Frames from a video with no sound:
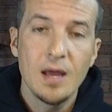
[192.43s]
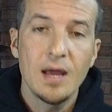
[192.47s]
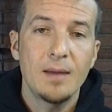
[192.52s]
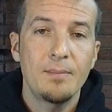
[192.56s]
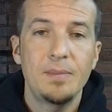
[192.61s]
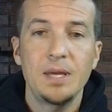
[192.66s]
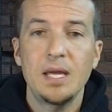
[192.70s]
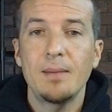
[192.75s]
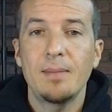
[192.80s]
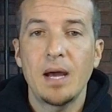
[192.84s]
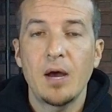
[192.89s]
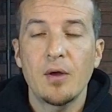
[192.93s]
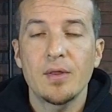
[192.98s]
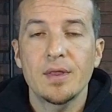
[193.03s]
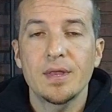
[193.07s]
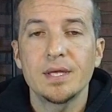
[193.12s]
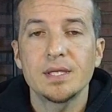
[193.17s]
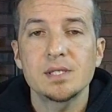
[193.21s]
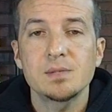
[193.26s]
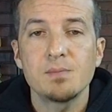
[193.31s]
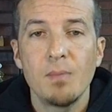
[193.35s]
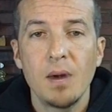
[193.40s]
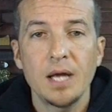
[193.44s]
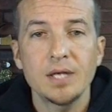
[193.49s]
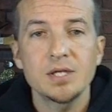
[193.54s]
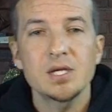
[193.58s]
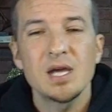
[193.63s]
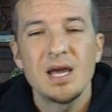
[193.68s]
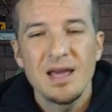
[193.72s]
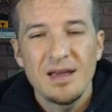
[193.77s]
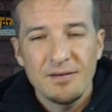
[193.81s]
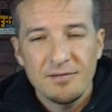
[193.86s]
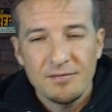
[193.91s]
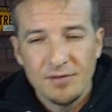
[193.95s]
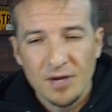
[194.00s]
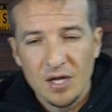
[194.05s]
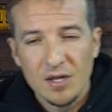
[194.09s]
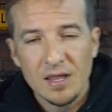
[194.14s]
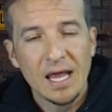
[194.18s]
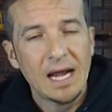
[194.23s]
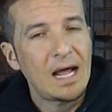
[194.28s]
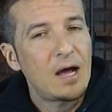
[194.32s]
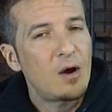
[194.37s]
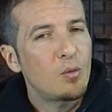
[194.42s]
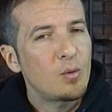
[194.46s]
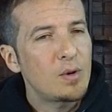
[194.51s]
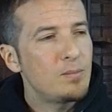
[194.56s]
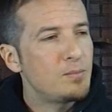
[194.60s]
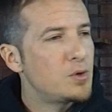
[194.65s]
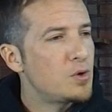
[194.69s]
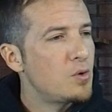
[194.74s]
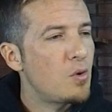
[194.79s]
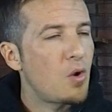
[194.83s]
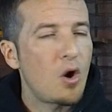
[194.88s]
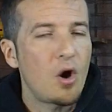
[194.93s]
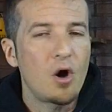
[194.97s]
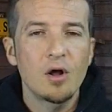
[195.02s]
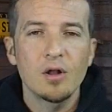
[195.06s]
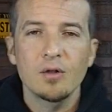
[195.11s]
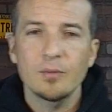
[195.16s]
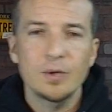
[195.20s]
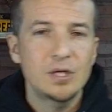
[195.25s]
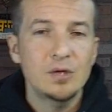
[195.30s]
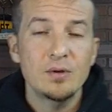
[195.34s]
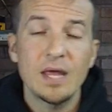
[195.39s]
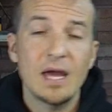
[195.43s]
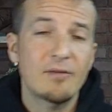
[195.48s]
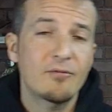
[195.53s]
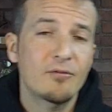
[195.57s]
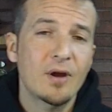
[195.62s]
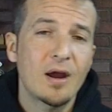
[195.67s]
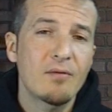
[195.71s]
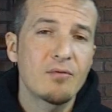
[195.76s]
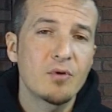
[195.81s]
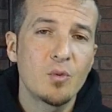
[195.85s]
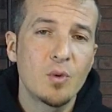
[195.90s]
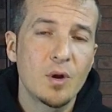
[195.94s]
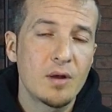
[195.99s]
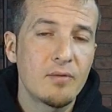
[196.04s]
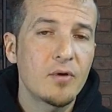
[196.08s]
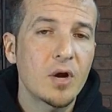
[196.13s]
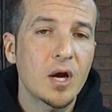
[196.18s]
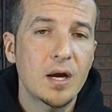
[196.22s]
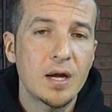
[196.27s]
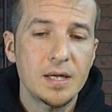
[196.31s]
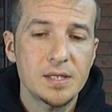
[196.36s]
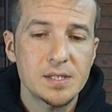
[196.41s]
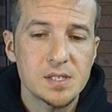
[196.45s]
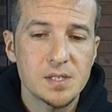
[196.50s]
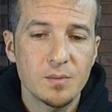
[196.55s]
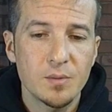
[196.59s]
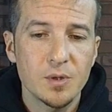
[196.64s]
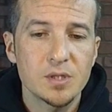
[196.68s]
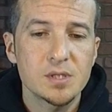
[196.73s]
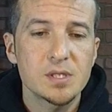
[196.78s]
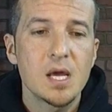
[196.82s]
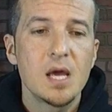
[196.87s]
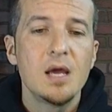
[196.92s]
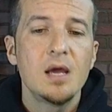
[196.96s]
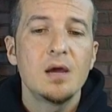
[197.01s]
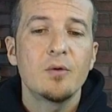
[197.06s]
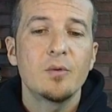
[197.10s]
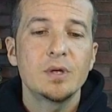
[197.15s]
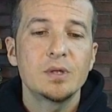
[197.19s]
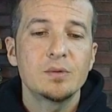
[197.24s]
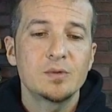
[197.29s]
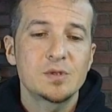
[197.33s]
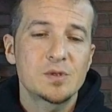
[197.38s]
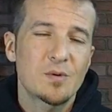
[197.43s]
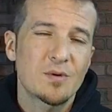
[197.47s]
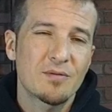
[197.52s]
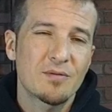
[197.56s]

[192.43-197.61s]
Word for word: be about this much. Figure that out. We do all we do that for every one of our customers. We, we sort of